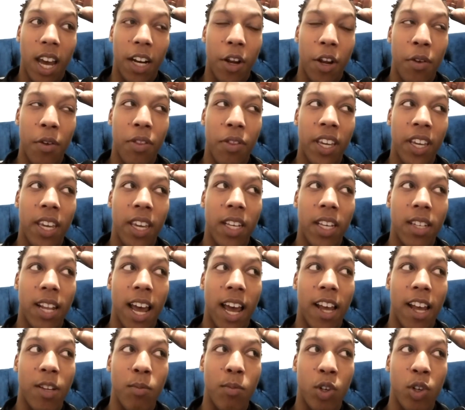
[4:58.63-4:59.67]
I don't think it's
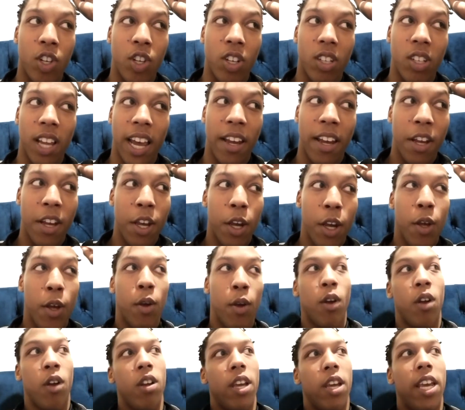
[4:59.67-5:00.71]
that as much as like
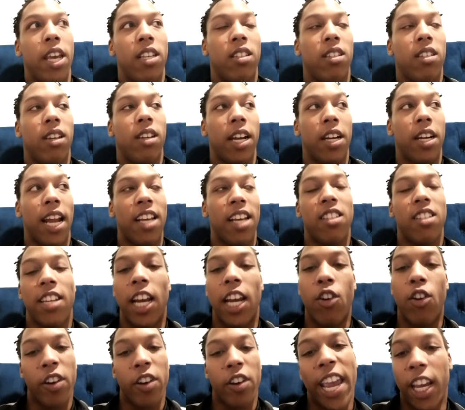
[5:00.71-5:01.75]
it's kind of like
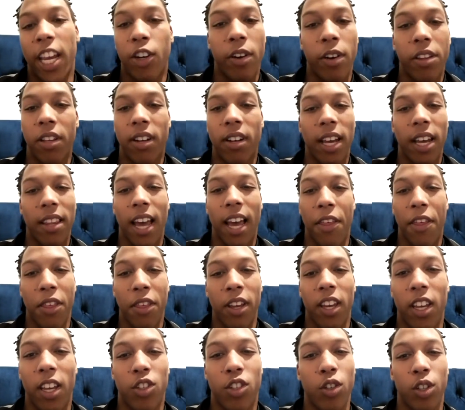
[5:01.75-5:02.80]
segregated or anything like that. I
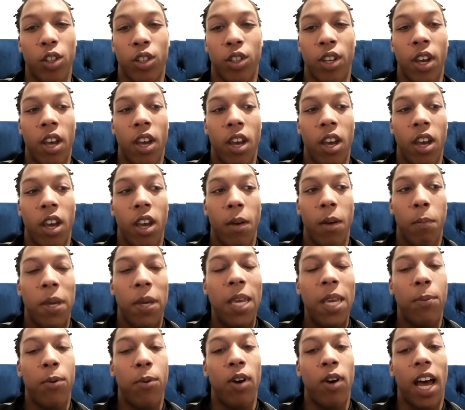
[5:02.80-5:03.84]
think just
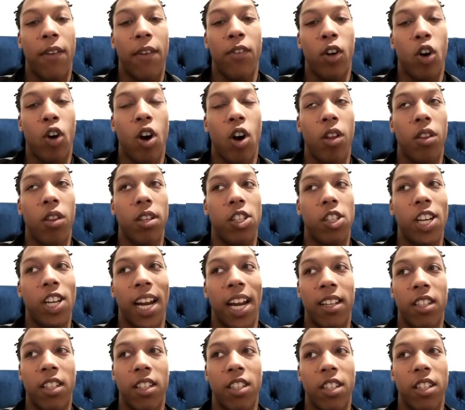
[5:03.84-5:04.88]
people haven't got the
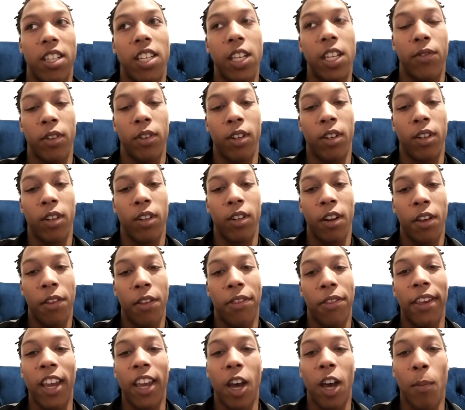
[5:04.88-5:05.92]
chance to even
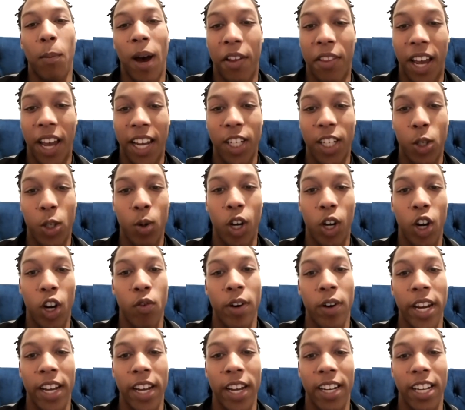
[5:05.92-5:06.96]
think about that into a
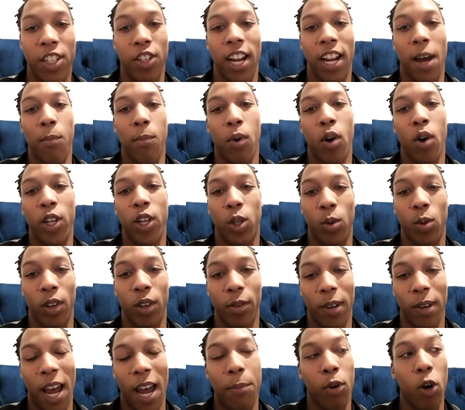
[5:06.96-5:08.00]
career unless you like brought
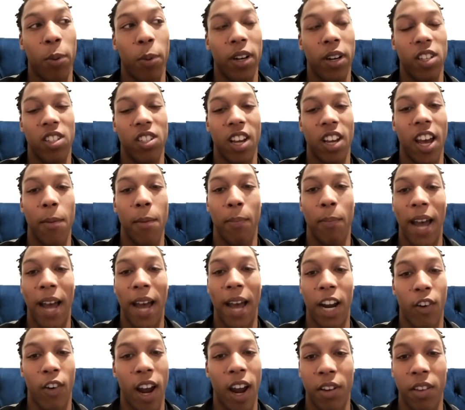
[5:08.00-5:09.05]
up in a certain
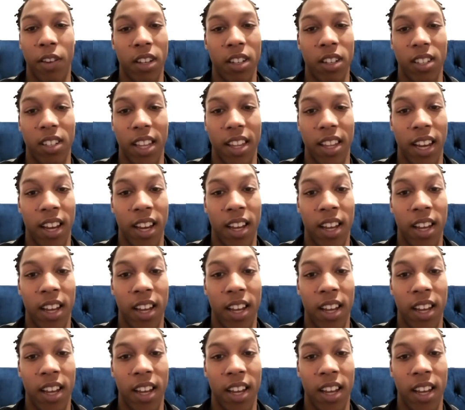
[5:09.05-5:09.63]
background and things like that.